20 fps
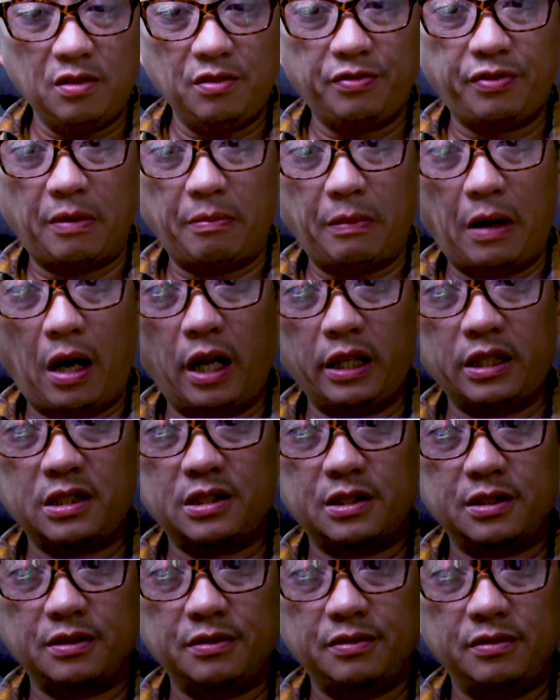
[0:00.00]
from
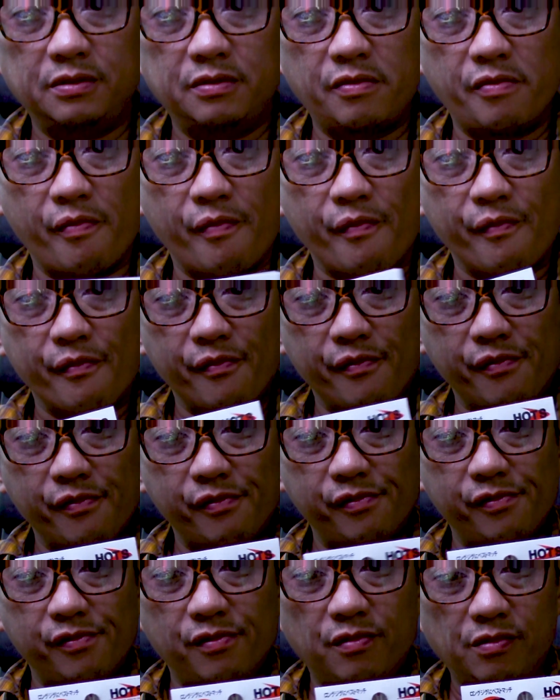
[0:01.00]
Hot.
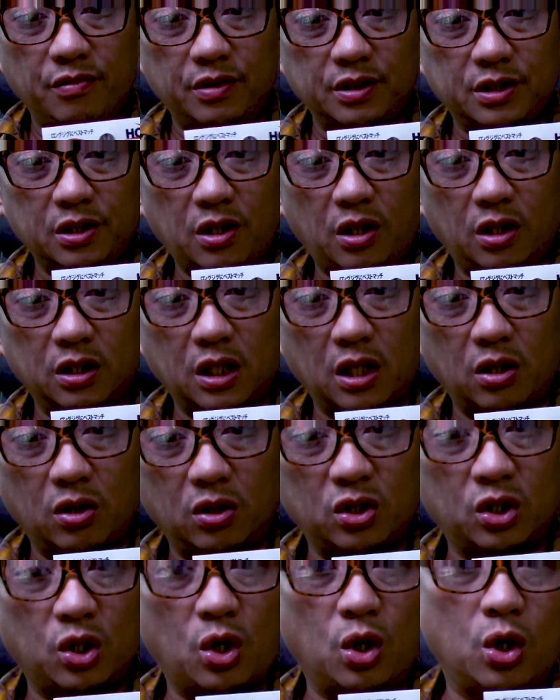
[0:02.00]
It's called an
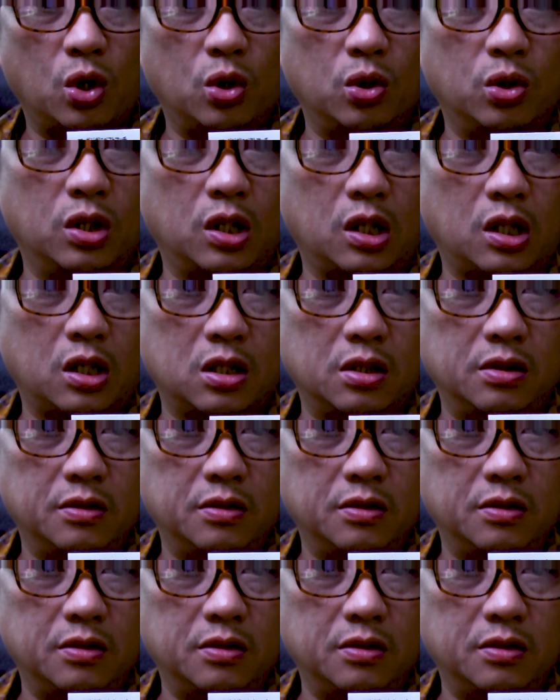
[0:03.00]
Otoko hook.